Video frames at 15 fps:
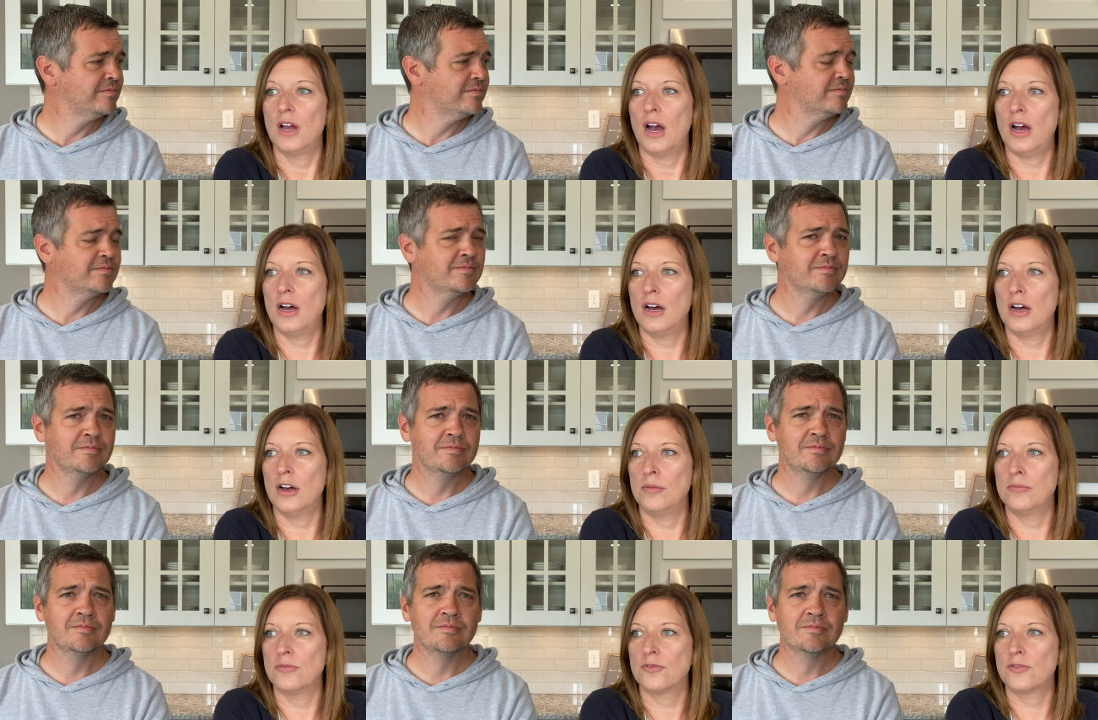
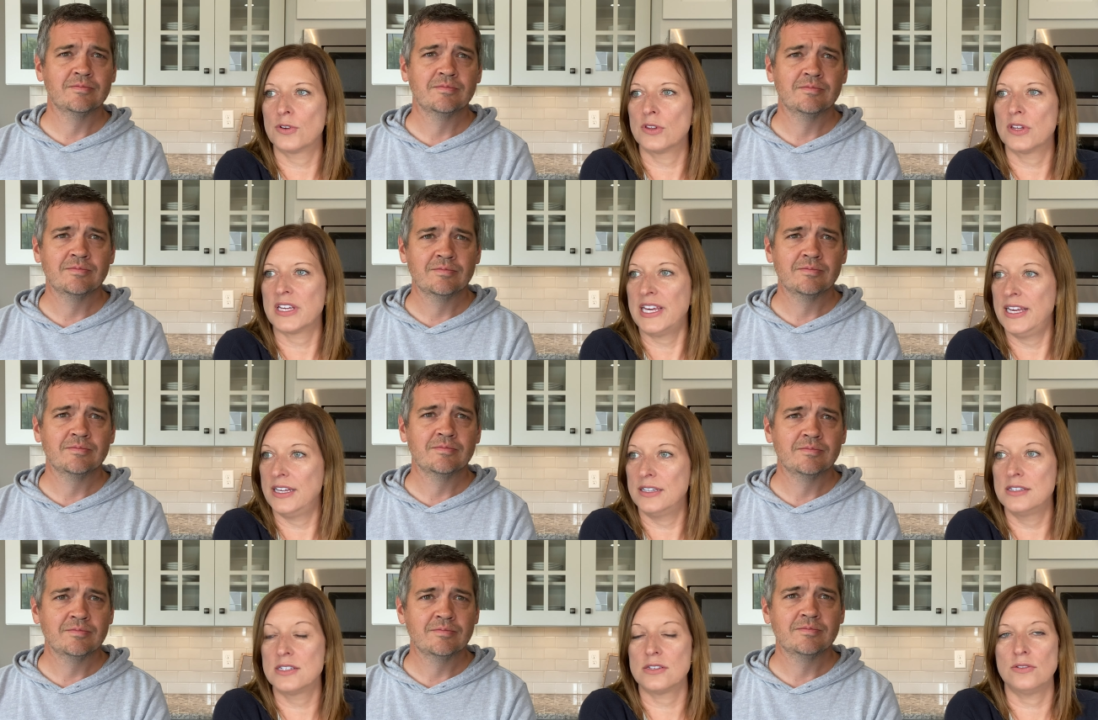Speaker 1: um, for the
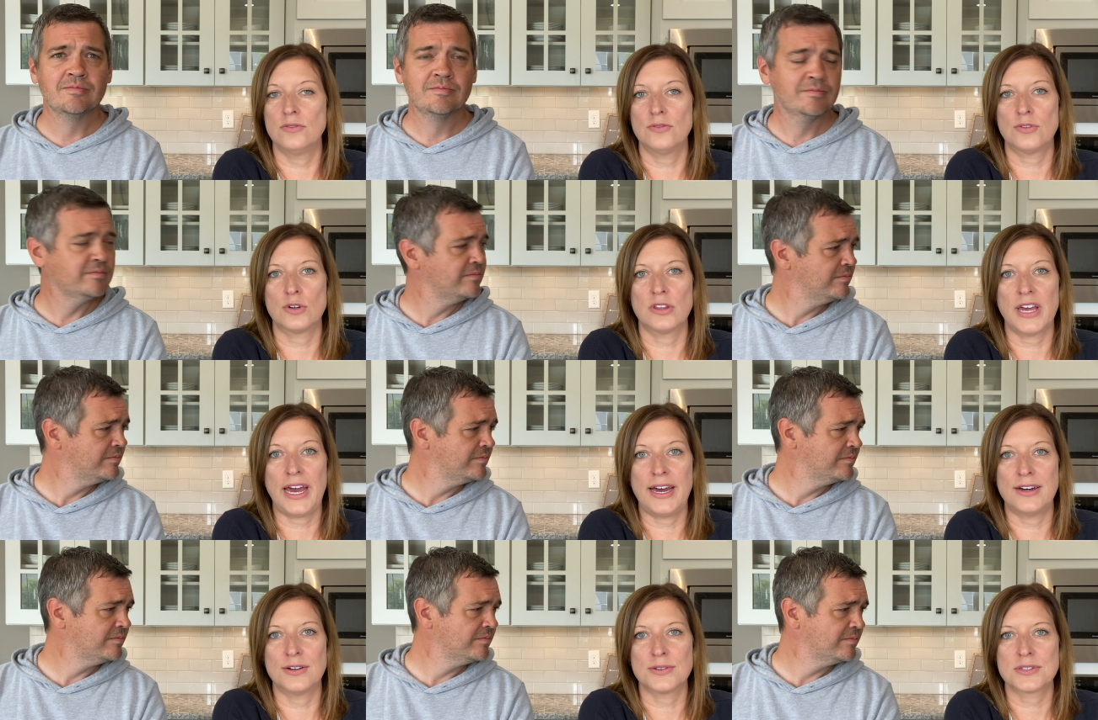kids and for the
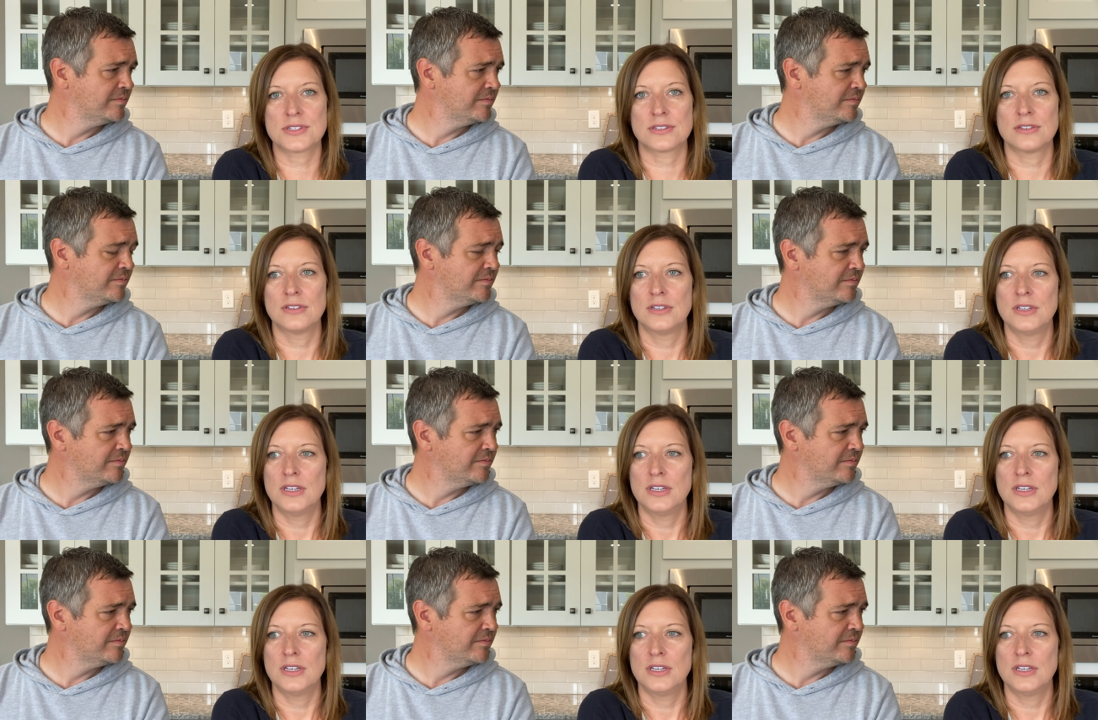house.